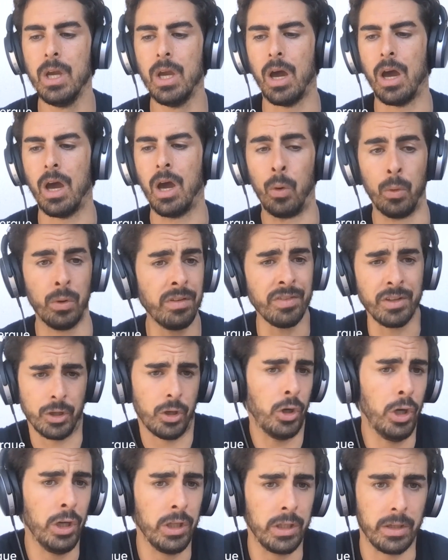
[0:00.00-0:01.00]
uh, or even
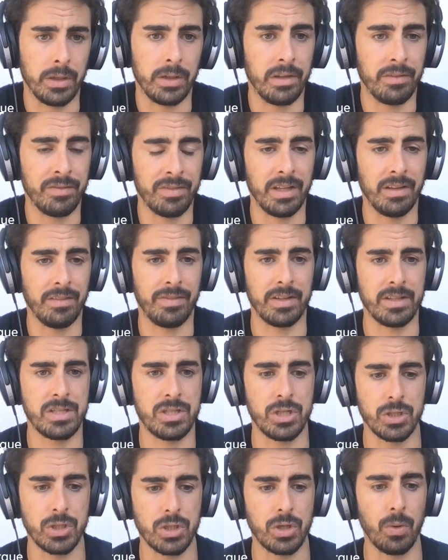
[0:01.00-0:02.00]
earlier, even if it's
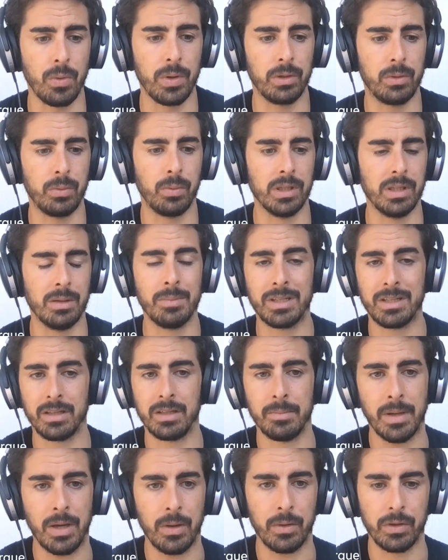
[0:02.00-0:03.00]
just going to a limited
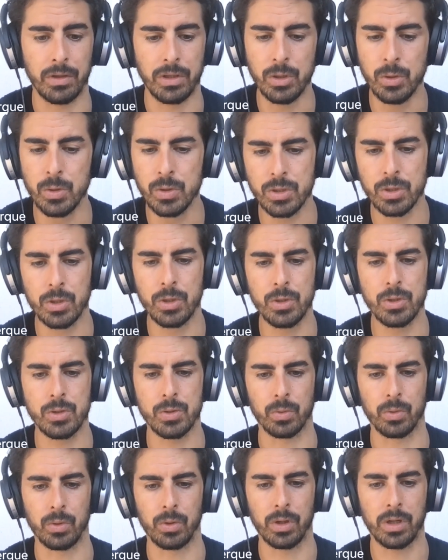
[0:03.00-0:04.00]
amount of users
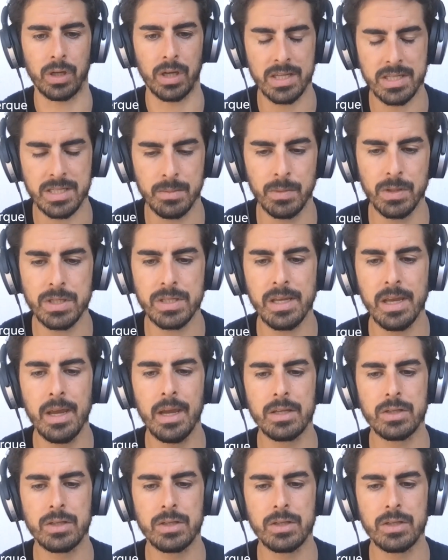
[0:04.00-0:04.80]
or customers,